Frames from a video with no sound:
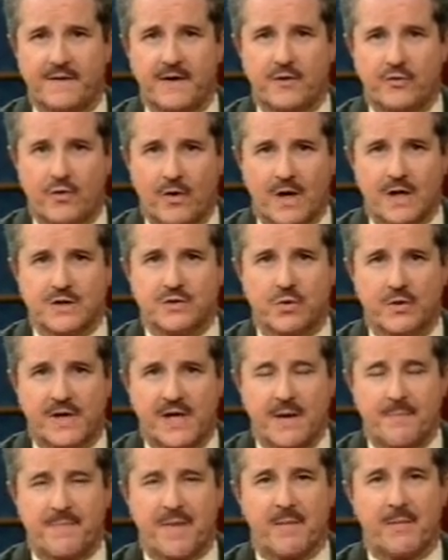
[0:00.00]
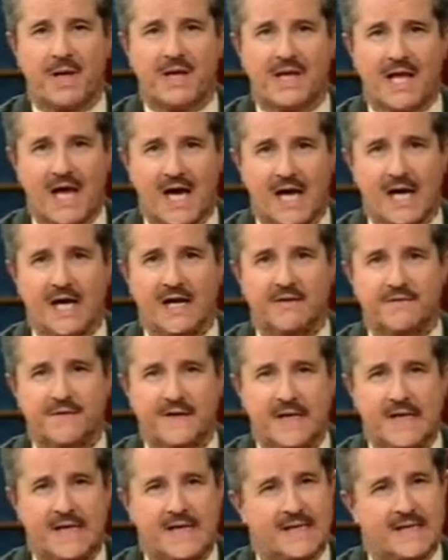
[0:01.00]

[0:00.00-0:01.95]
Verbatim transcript: the drugs will keep them alive.